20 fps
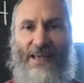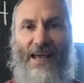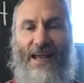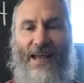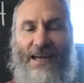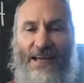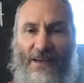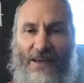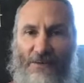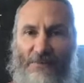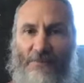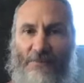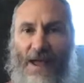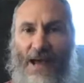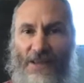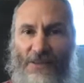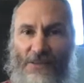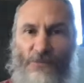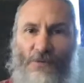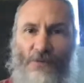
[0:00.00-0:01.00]
any other
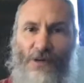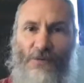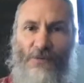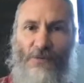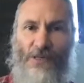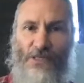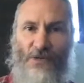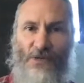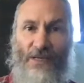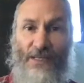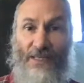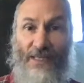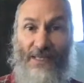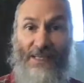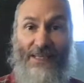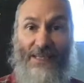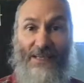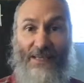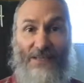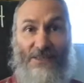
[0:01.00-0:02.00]
math work we're doing, like
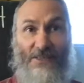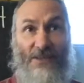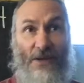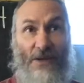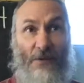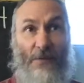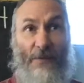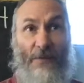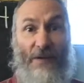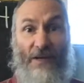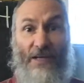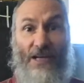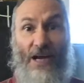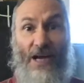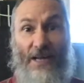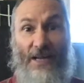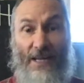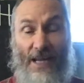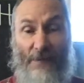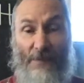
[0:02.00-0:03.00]
yesterday when we were
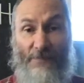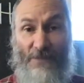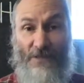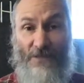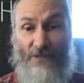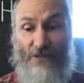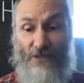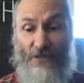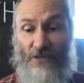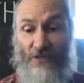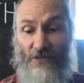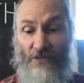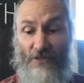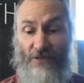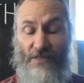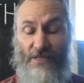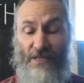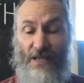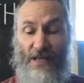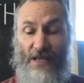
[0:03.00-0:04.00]
cutting up the
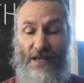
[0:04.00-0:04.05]
circles,